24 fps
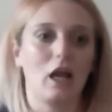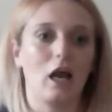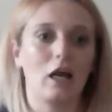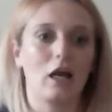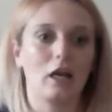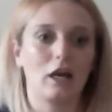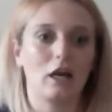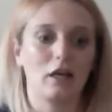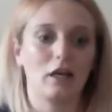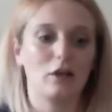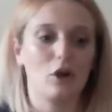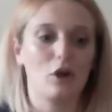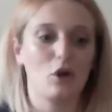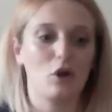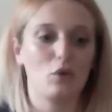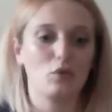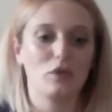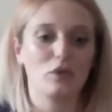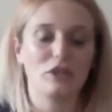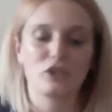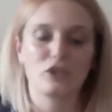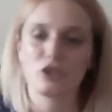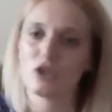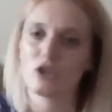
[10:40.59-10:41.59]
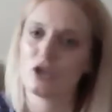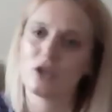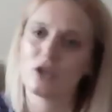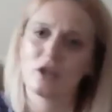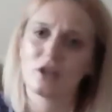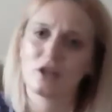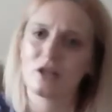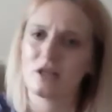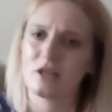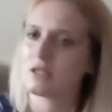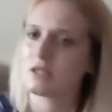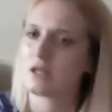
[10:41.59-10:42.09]
And I know there's certain
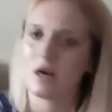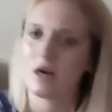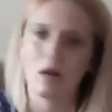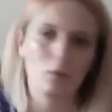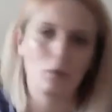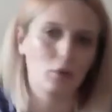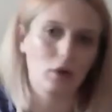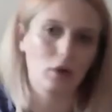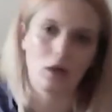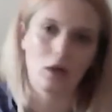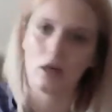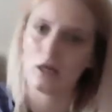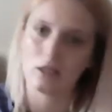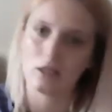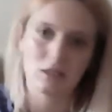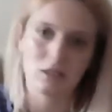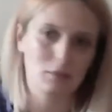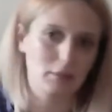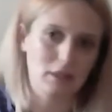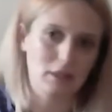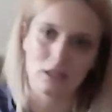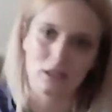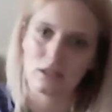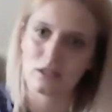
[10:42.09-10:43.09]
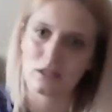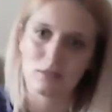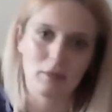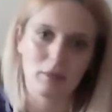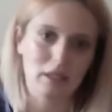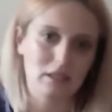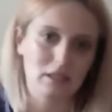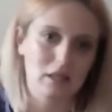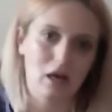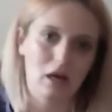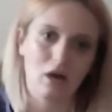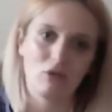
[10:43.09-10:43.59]
things that I wouldn't like to be done to
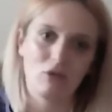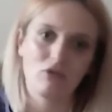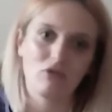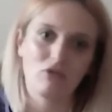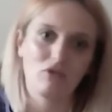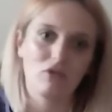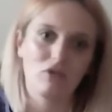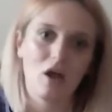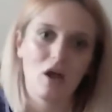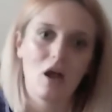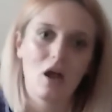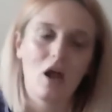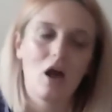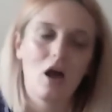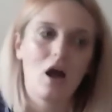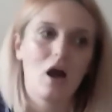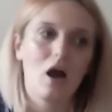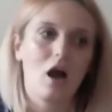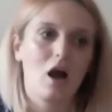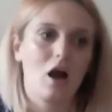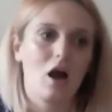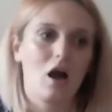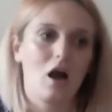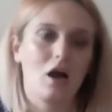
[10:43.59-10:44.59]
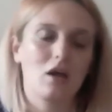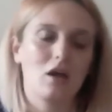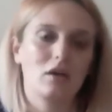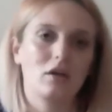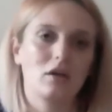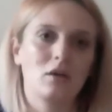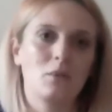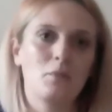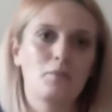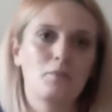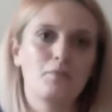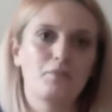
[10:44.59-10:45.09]
myself.
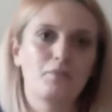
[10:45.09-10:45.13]
And